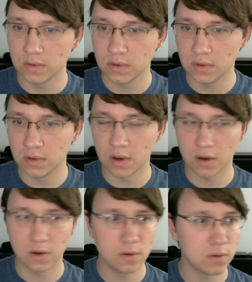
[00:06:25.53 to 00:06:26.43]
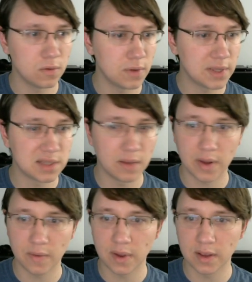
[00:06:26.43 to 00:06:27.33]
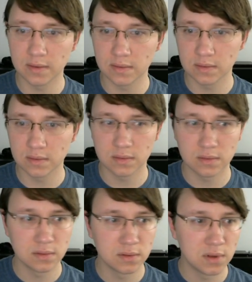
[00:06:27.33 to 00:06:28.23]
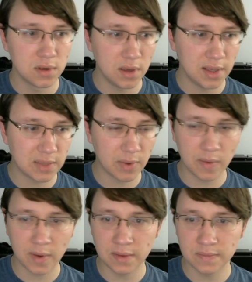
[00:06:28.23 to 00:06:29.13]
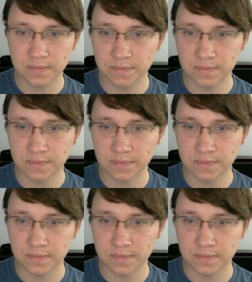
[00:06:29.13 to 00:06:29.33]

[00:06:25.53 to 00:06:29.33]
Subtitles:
No, that's not what I want. Is that what I want?